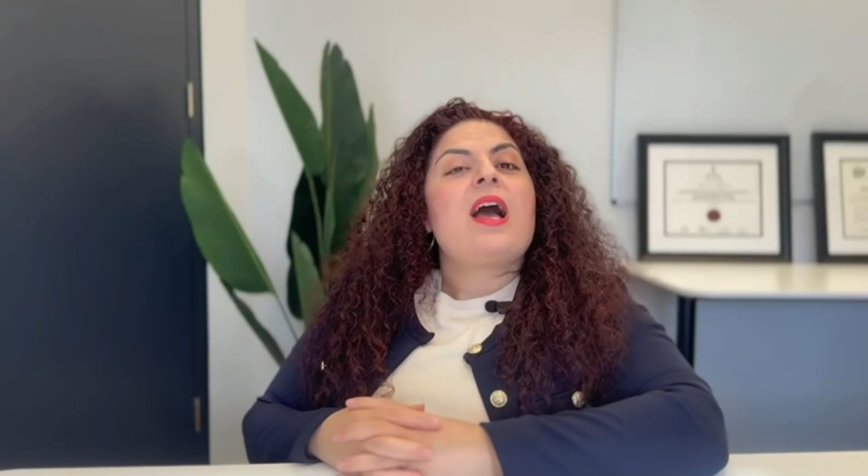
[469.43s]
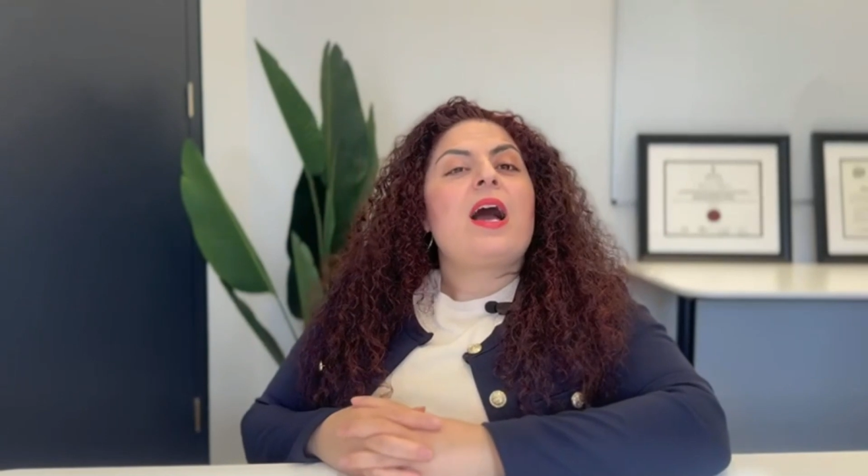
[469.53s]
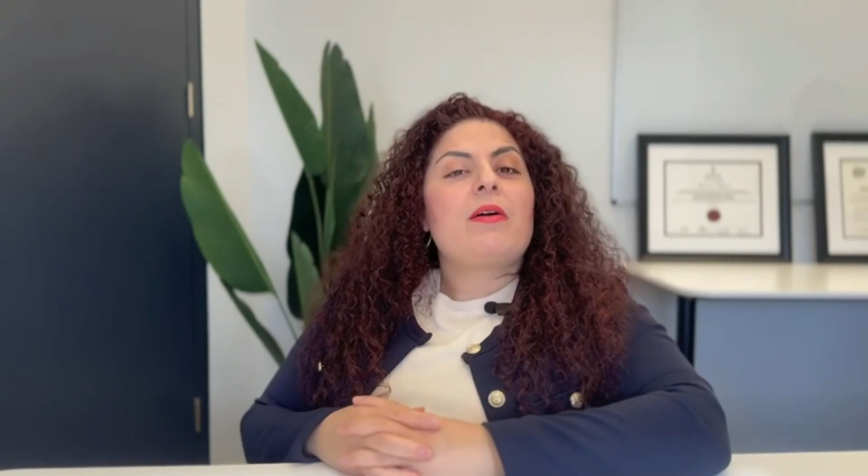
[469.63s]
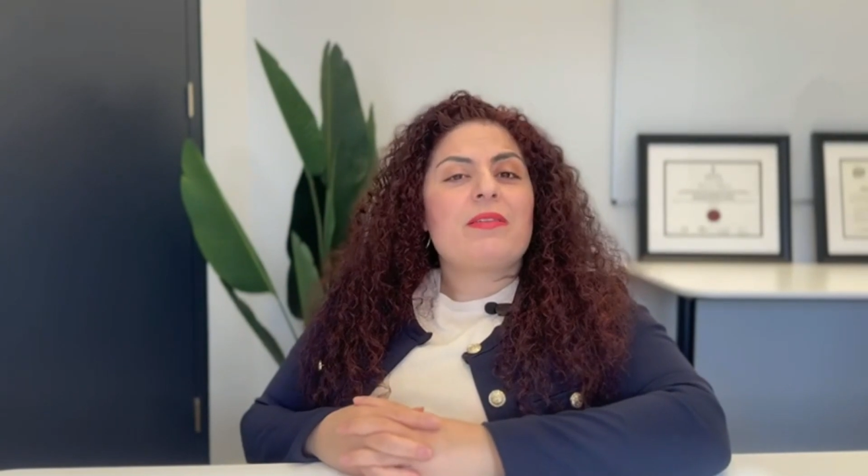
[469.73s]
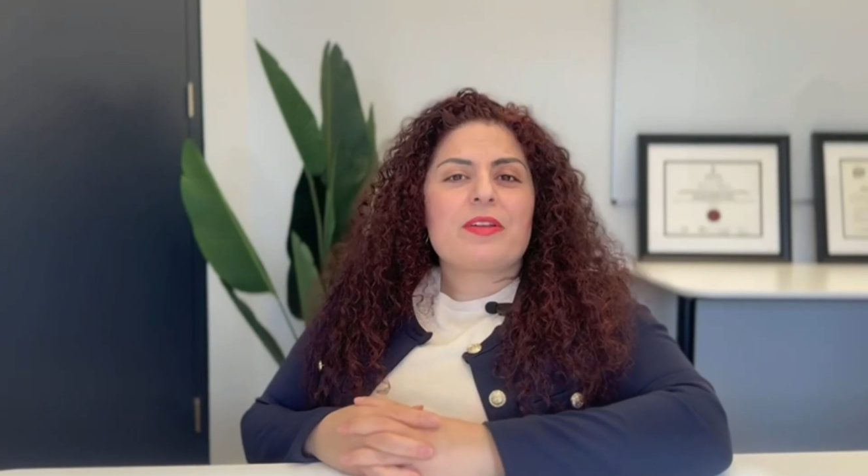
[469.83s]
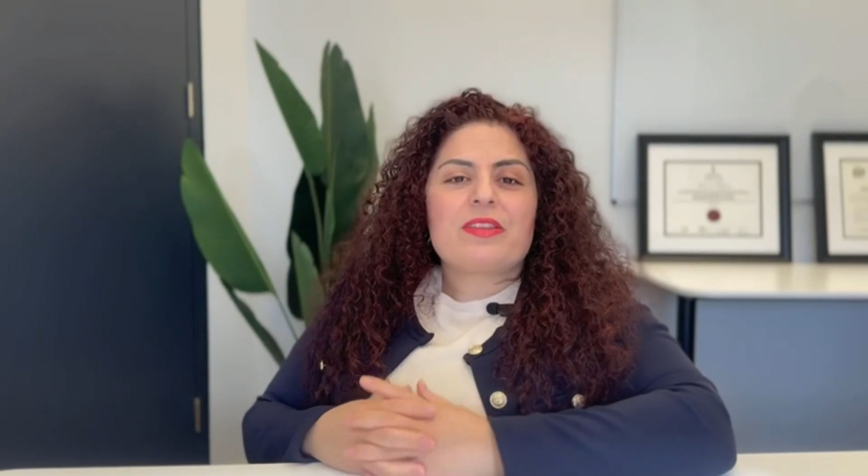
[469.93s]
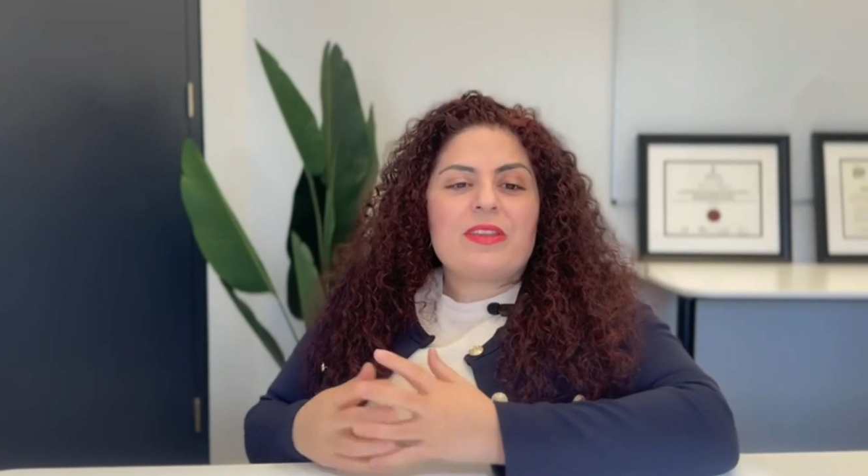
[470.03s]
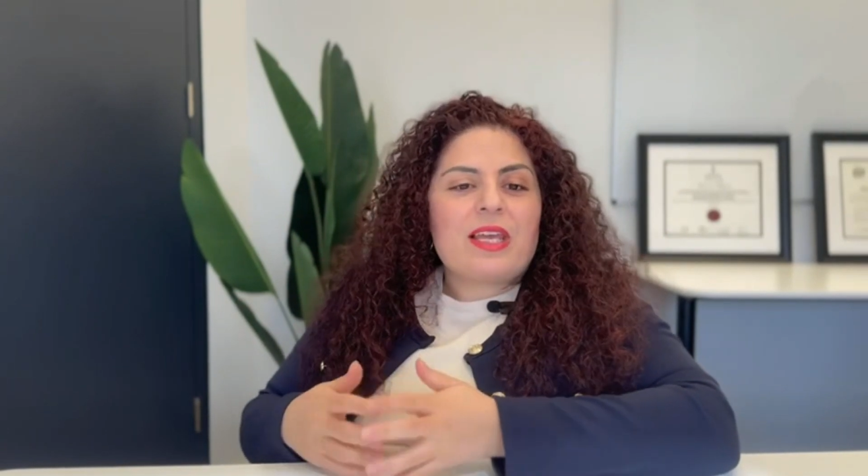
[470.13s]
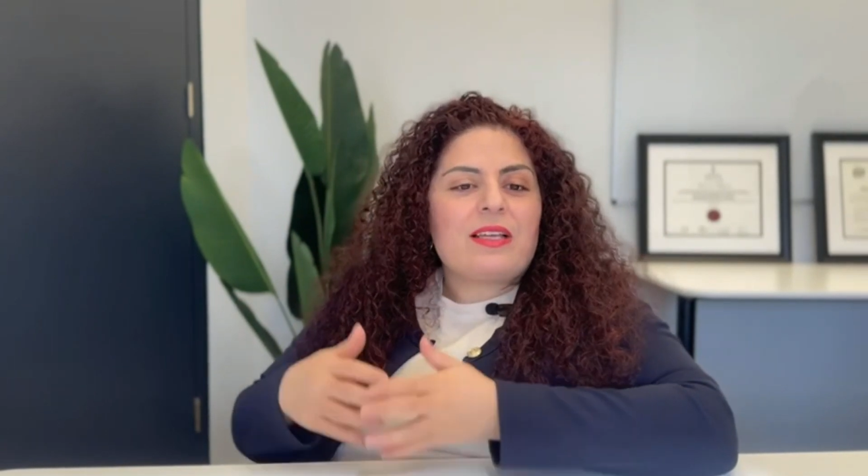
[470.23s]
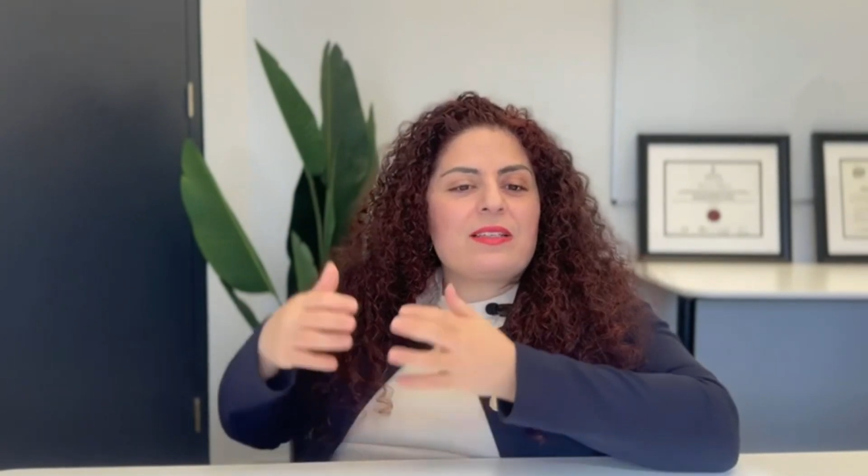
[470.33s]
However,
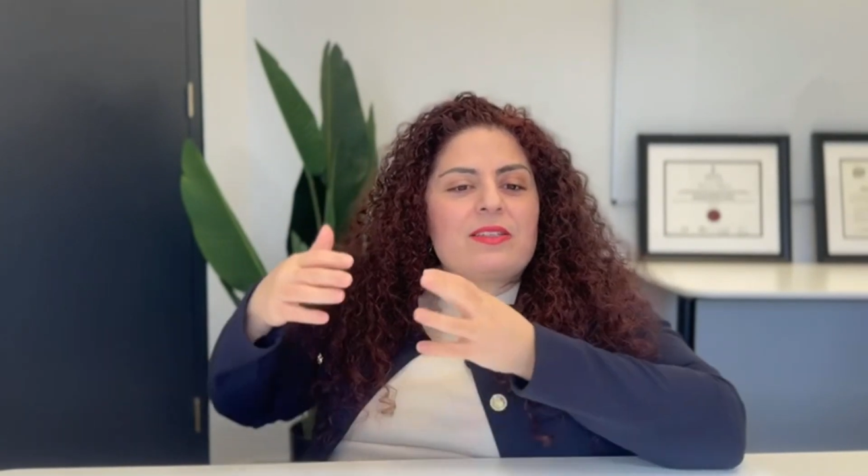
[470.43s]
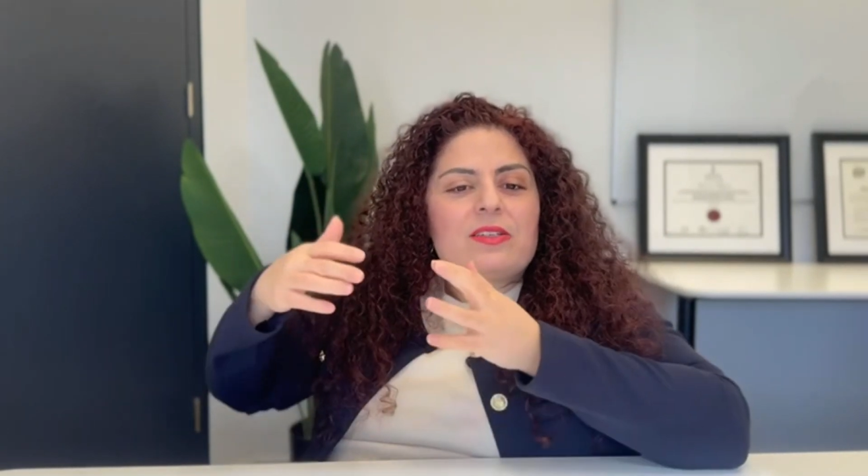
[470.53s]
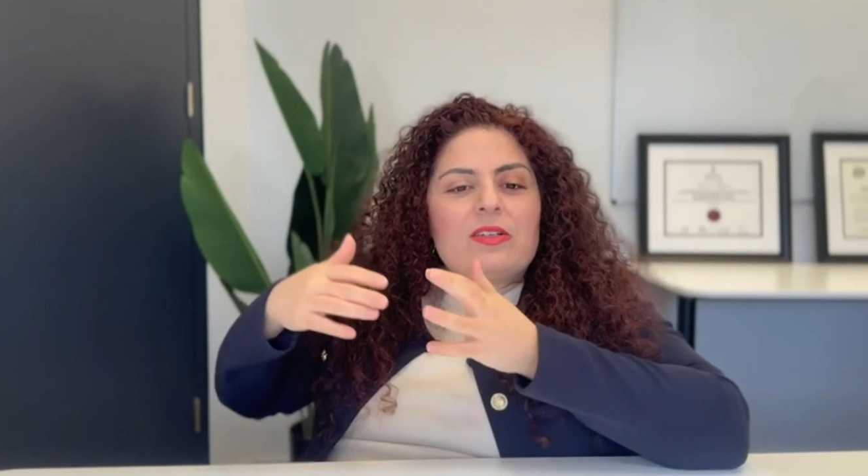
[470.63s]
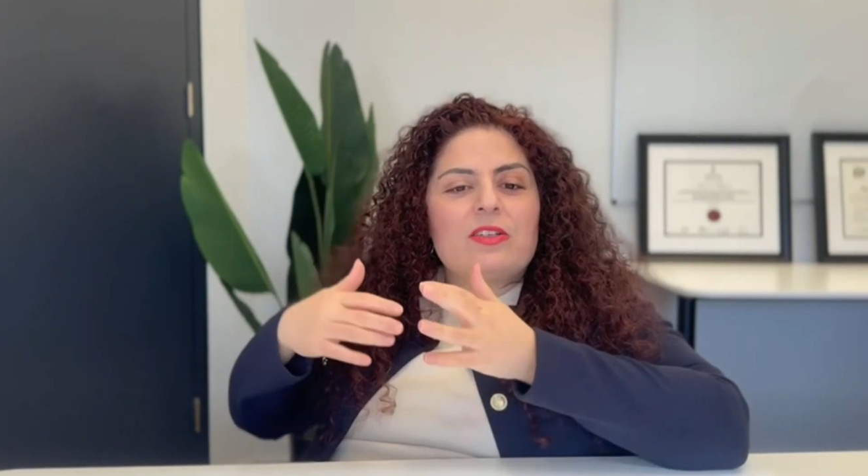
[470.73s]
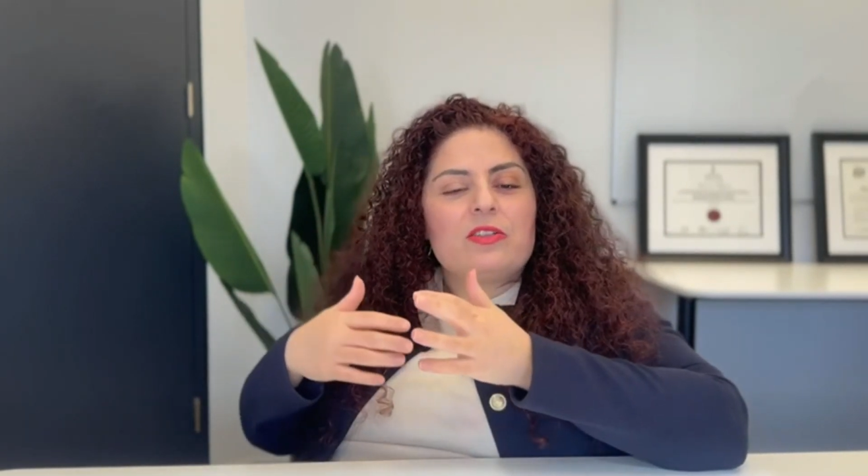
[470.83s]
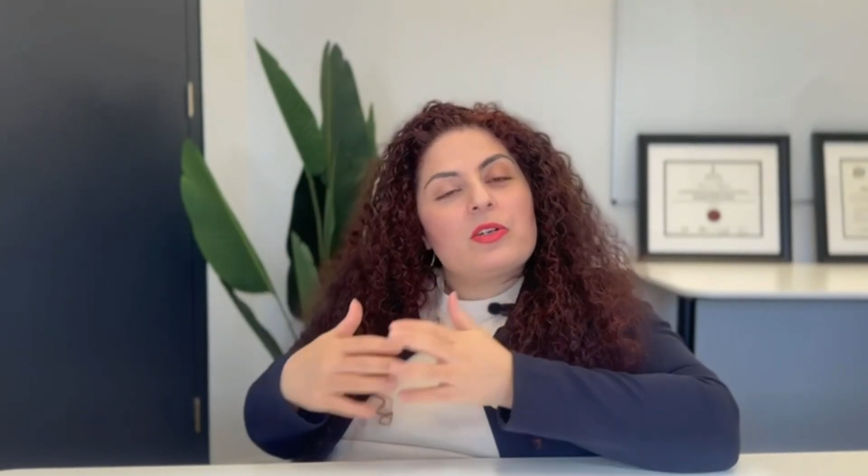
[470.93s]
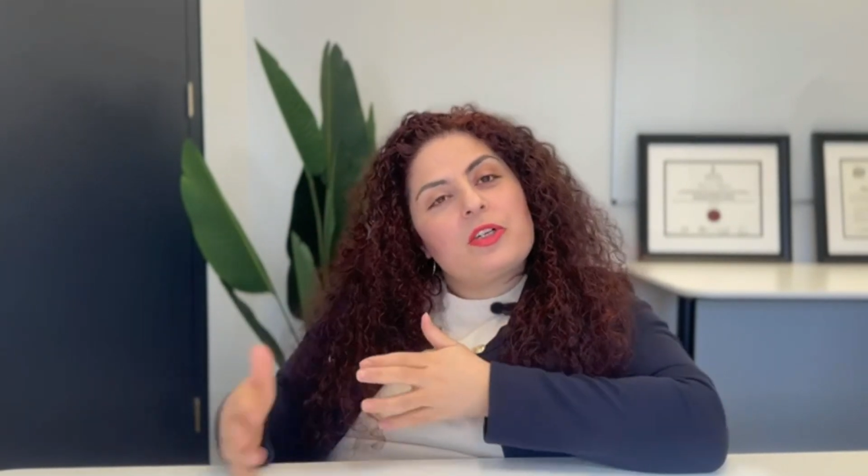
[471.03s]
things took